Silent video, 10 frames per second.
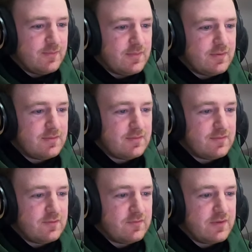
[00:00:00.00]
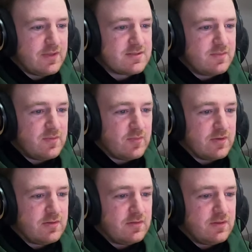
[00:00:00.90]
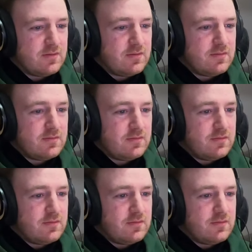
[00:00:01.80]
There are two versions of rugby.